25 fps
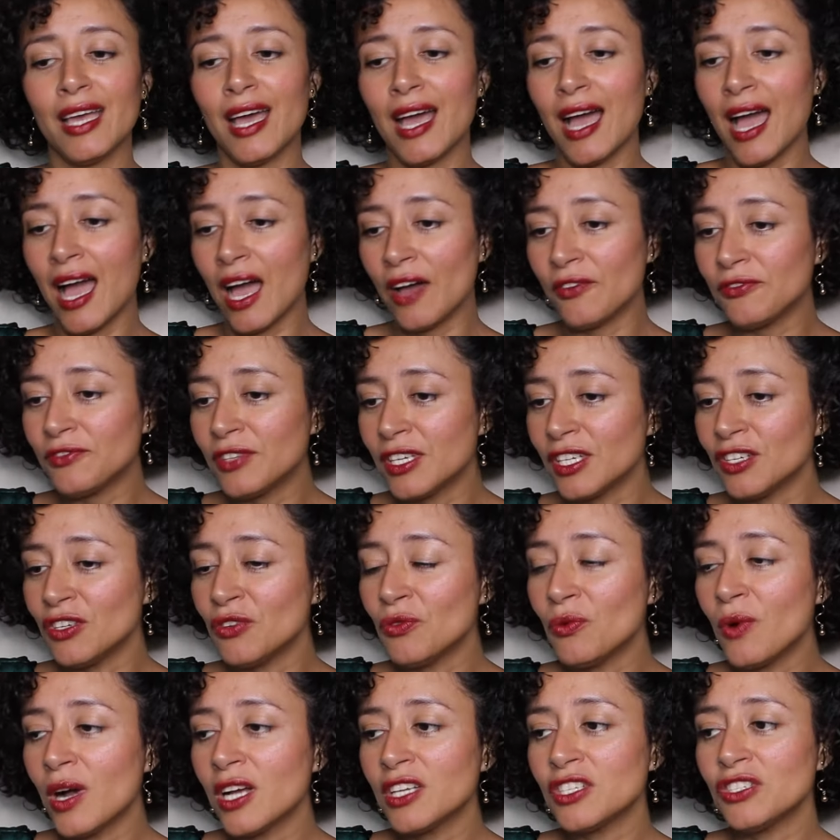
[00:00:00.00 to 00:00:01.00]
after you
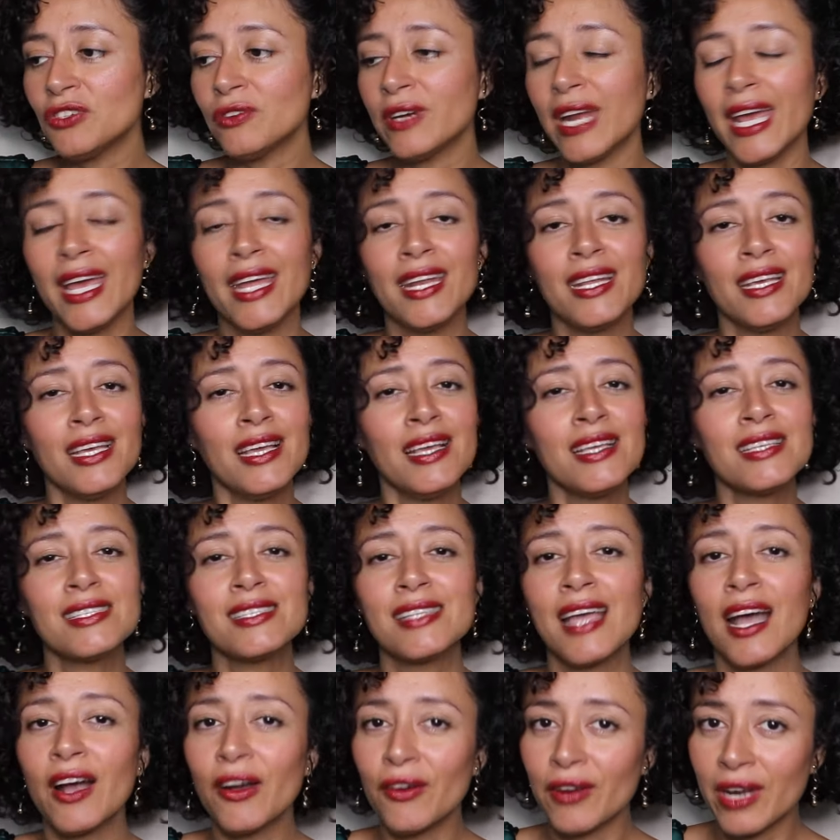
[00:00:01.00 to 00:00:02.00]
wash your hair it's
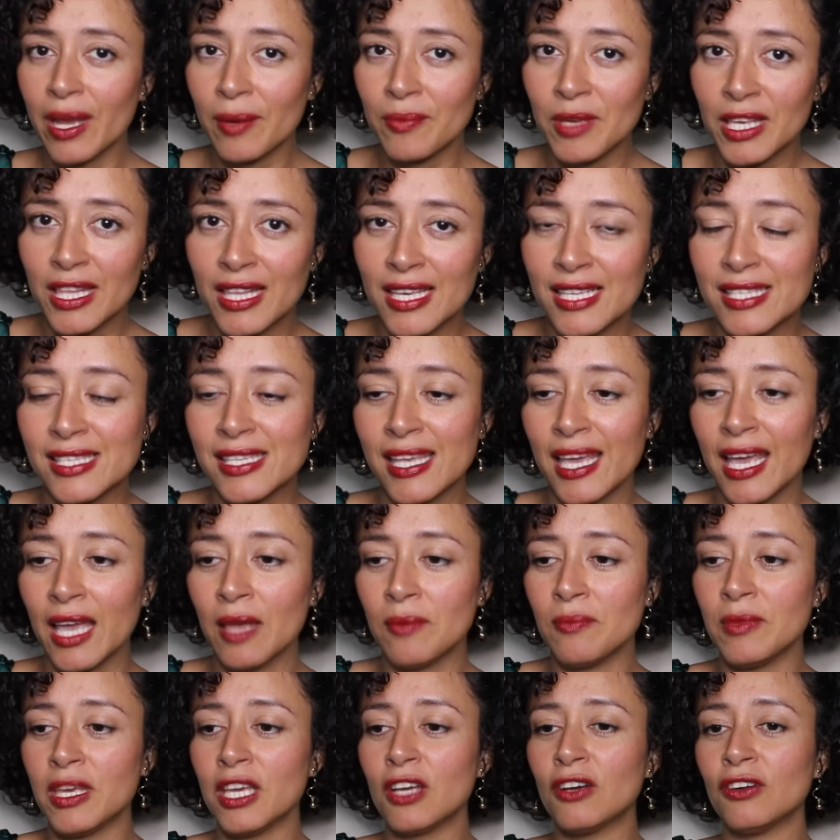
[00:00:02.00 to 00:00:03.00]
not gonna be the
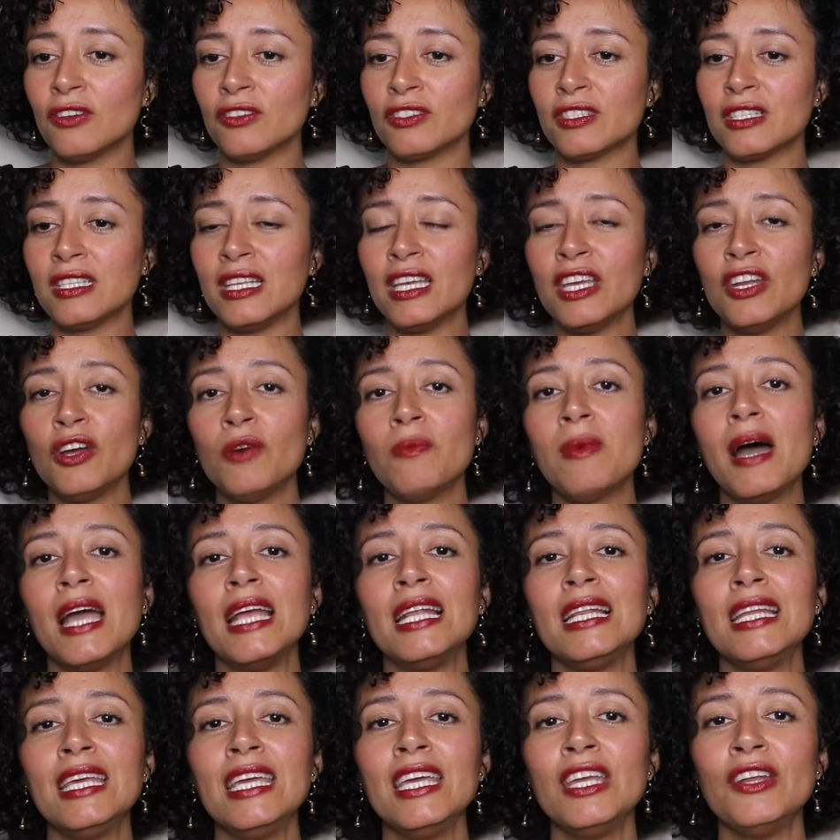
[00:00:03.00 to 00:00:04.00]
same because little by
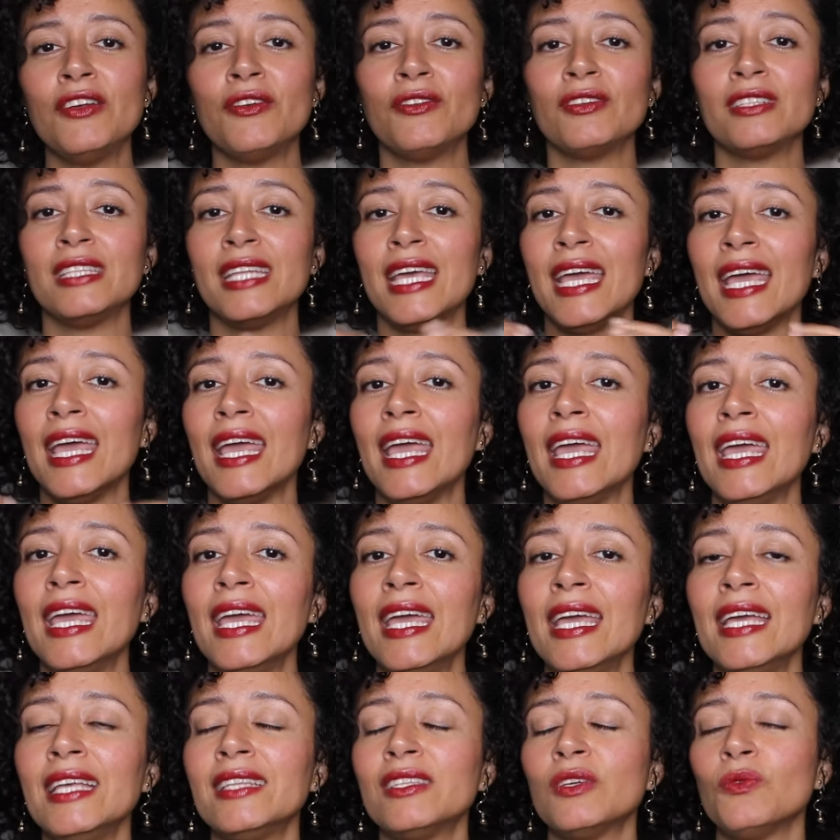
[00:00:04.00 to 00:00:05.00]
little the
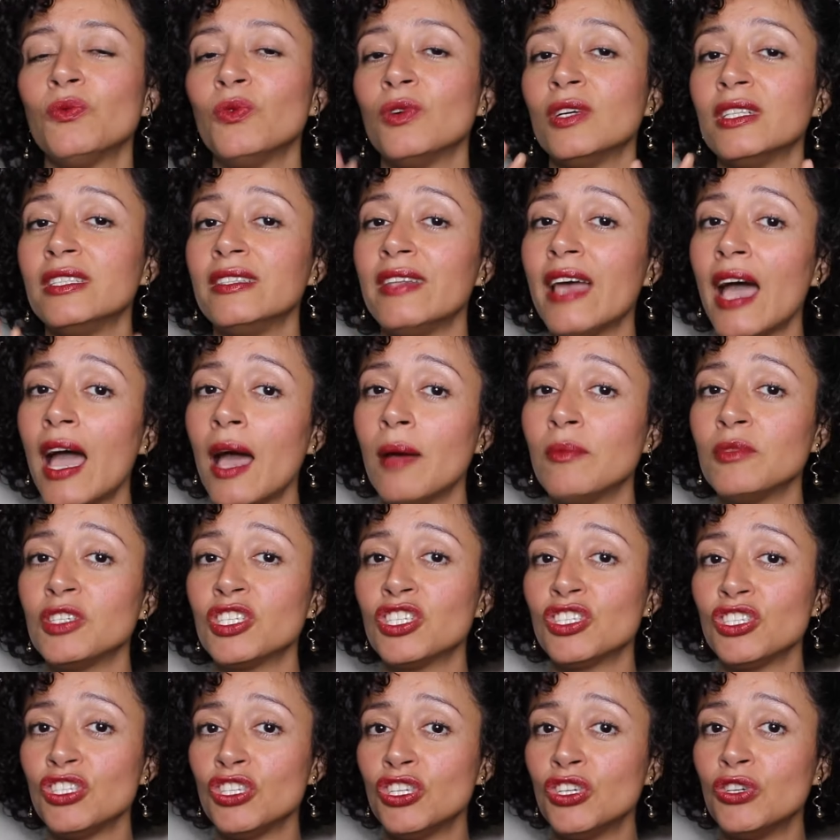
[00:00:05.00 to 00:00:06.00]
heat will
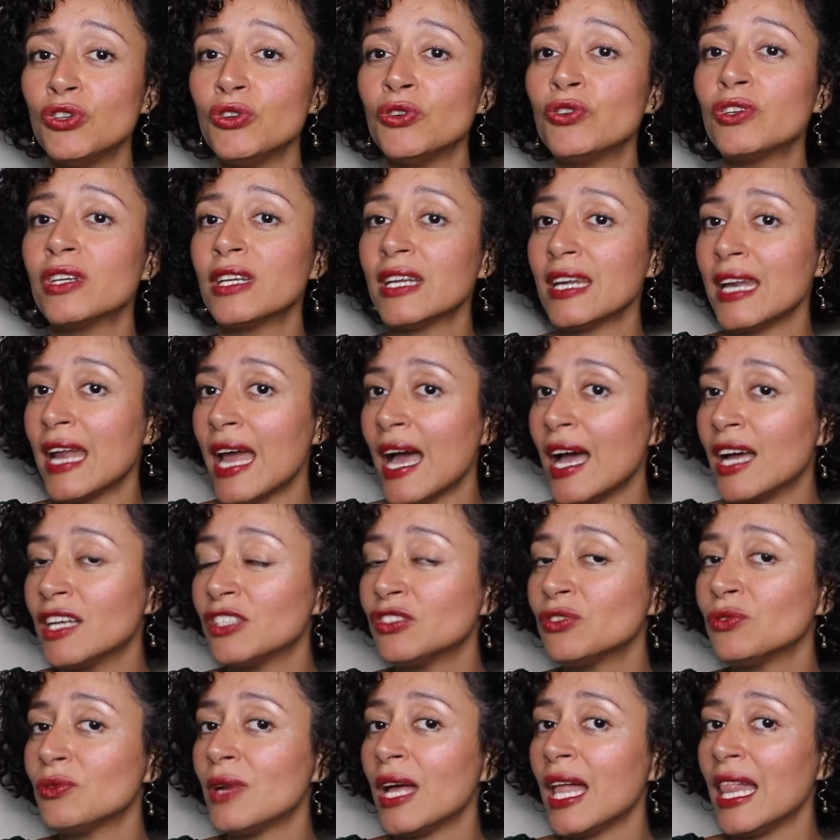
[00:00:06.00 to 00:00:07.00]
damage your
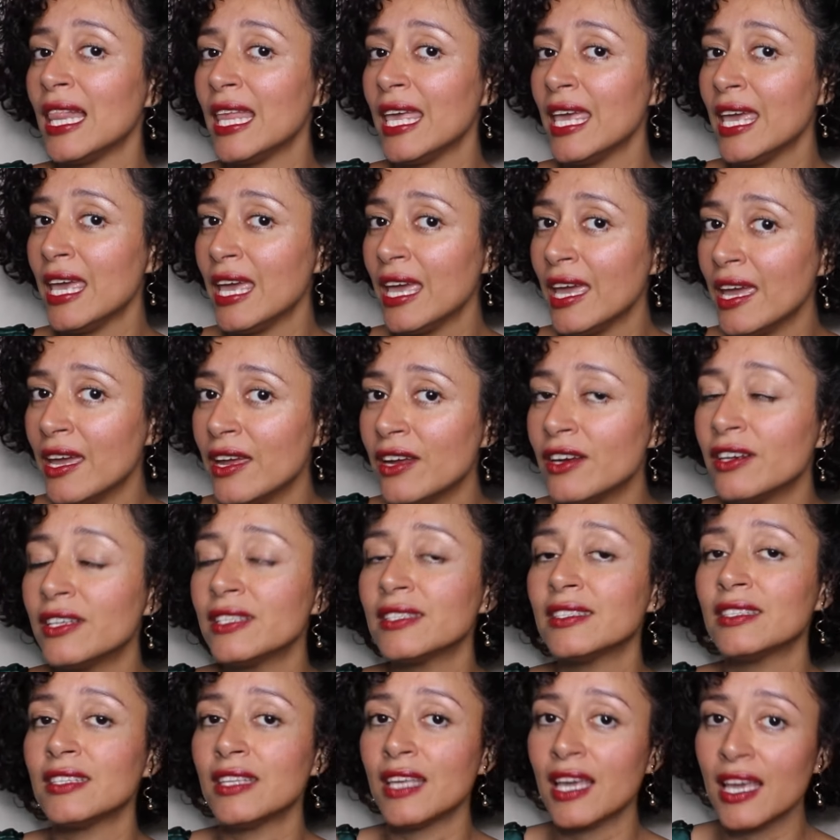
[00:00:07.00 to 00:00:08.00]
natural
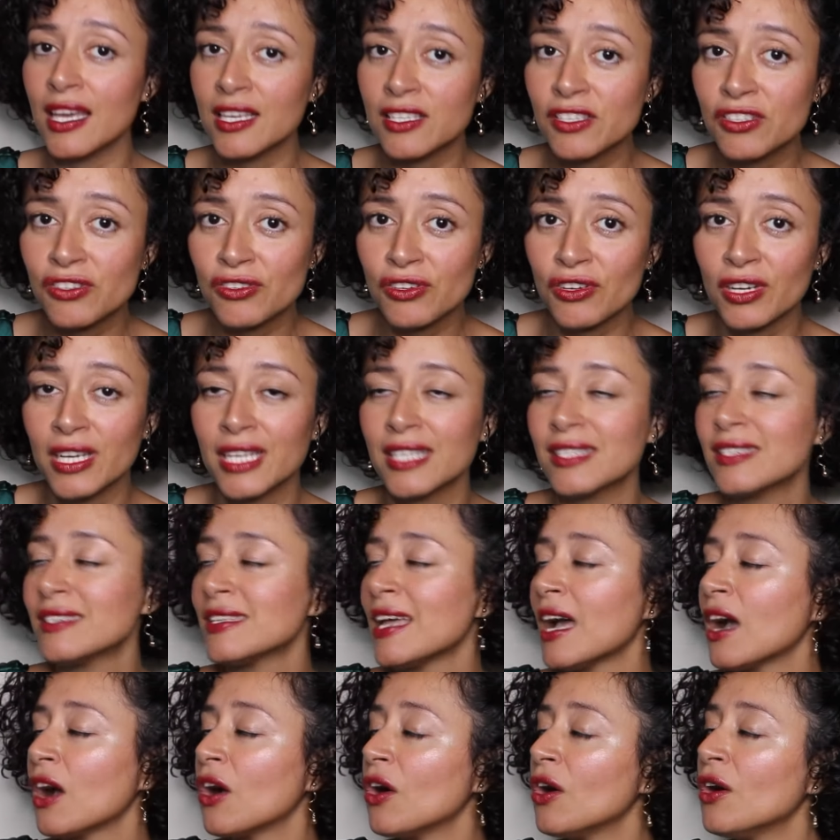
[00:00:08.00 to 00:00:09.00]
hair texture it's
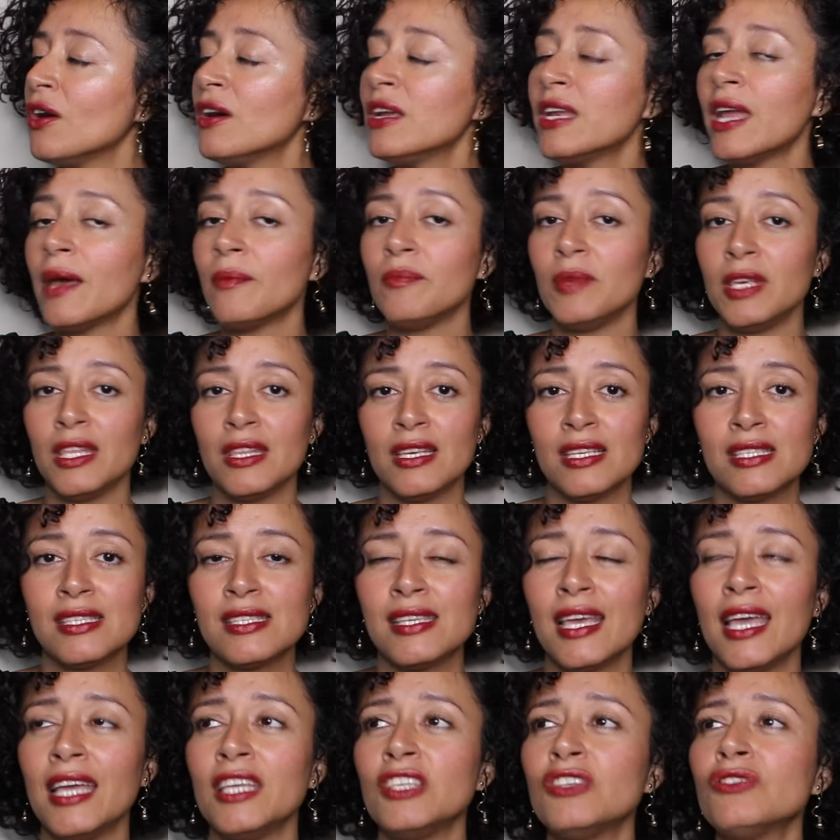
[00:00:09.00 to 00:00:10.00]
not gonna be the
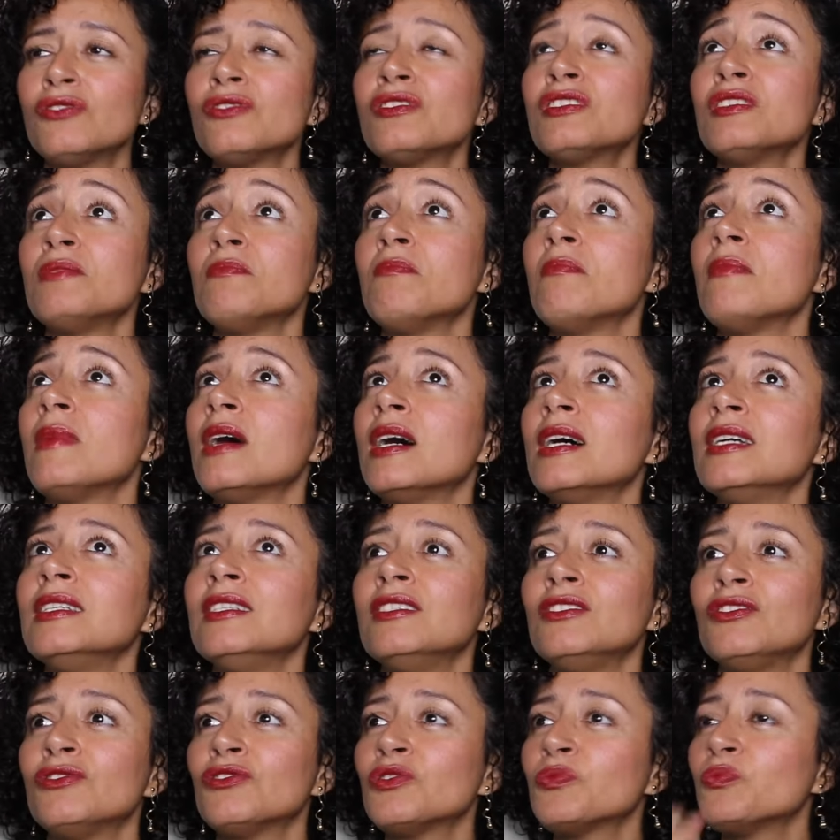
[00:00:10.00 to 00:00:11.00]
same just
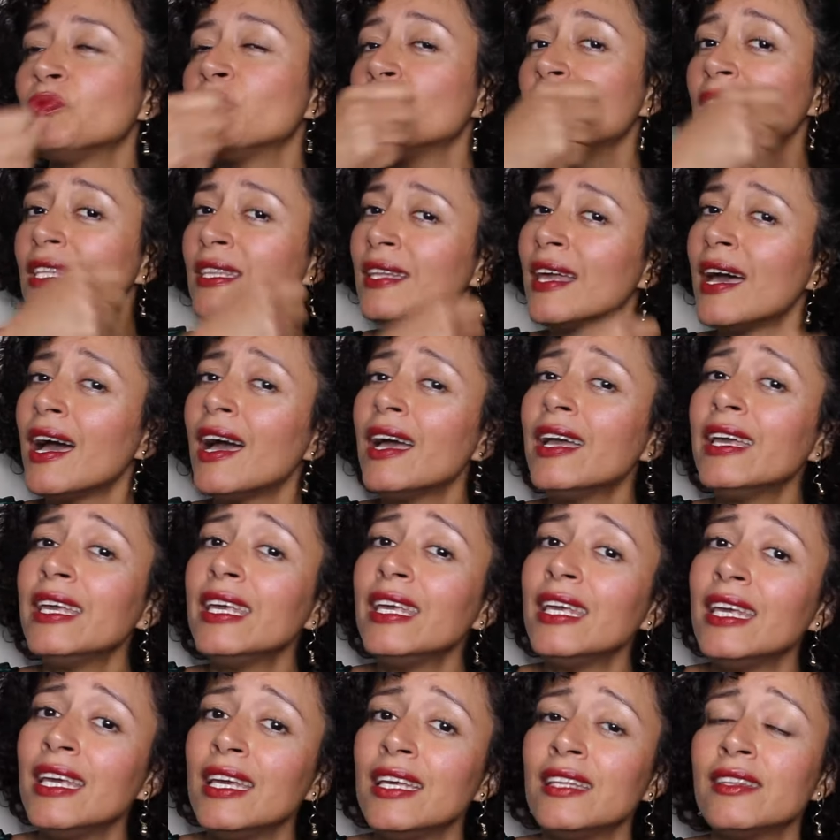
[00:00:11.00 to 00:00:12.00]
imagine just putting that
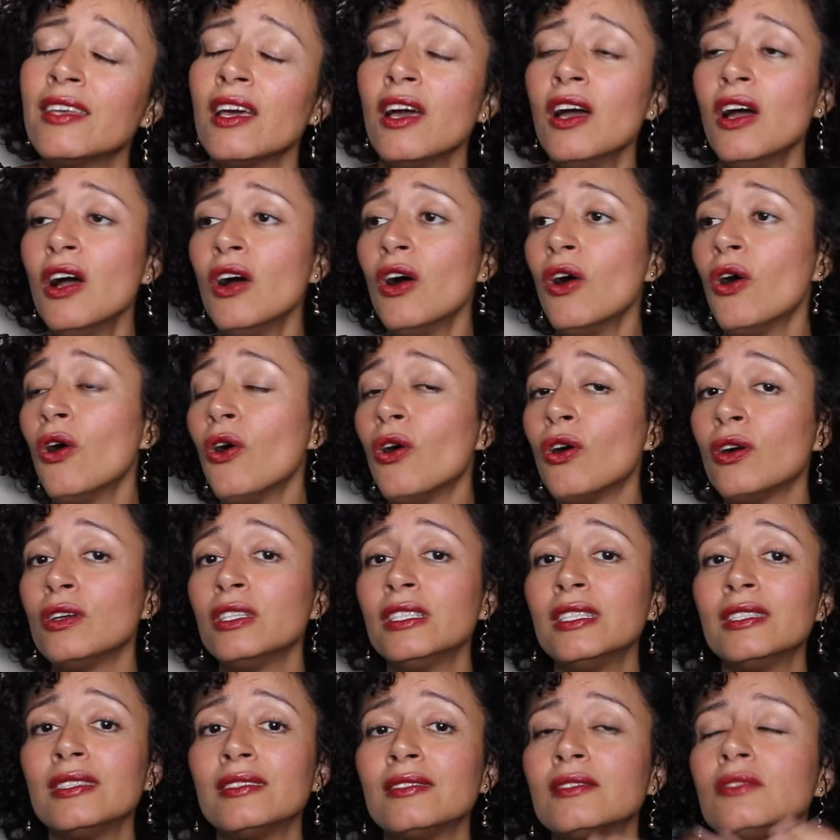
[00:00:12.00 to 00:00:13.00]
heat
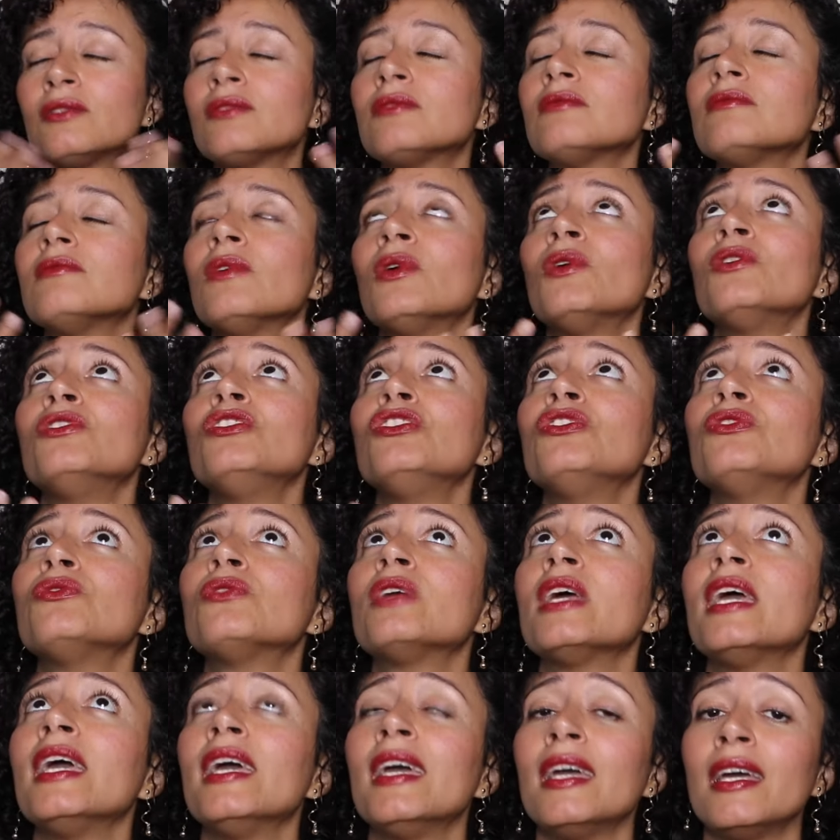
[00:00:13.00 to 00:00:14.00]
on on your
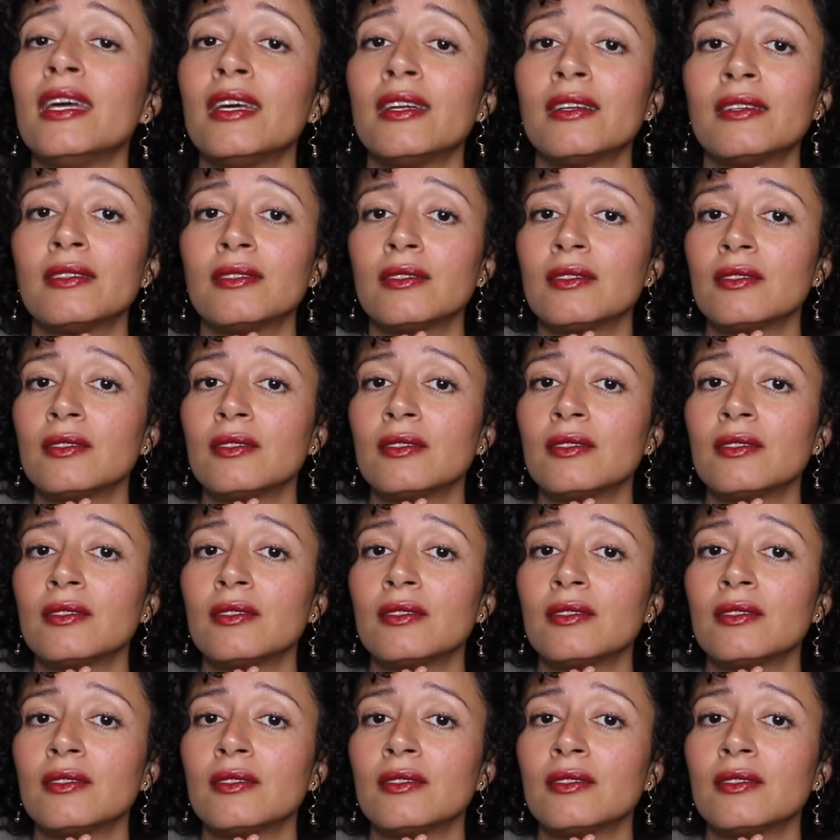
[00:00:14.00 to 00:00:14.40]
hair